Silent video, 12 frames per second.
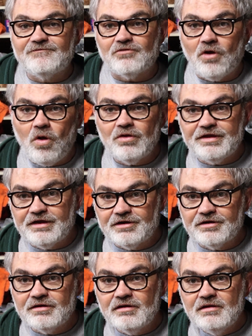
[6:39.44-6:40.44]
for a whole
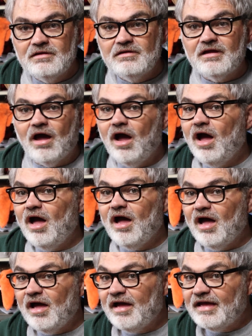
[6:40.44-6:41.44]
year.
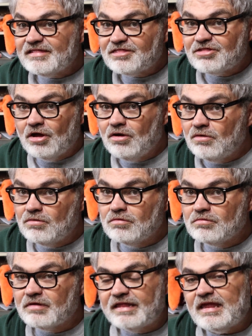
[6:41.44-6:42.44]

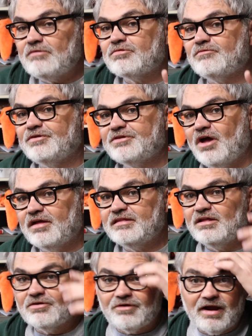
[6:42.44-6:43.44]
And that was with
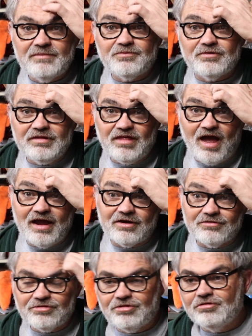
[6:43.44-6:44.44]
Continental Grand Prix
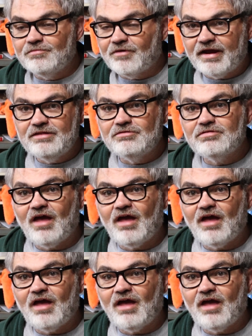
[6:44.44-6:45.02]
tires too, brand new